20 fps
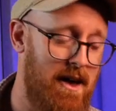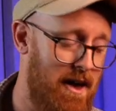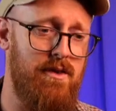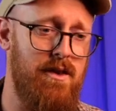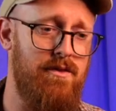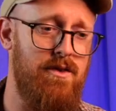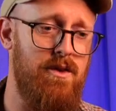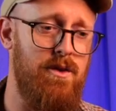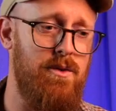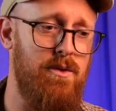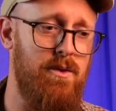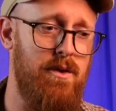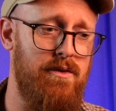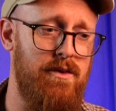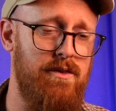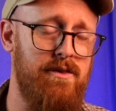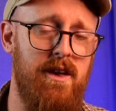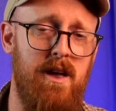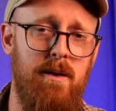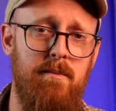If you if
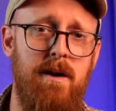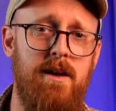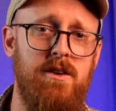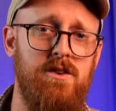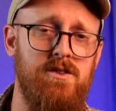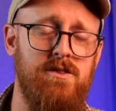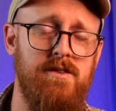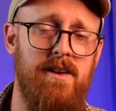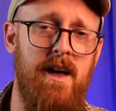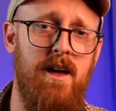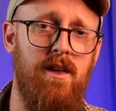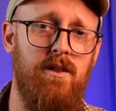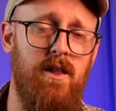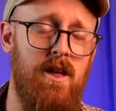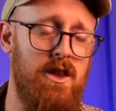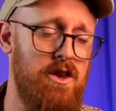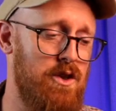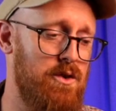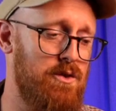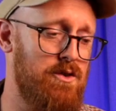you take a major scale
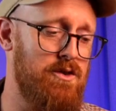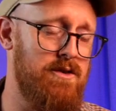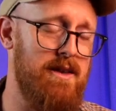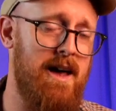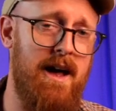and you just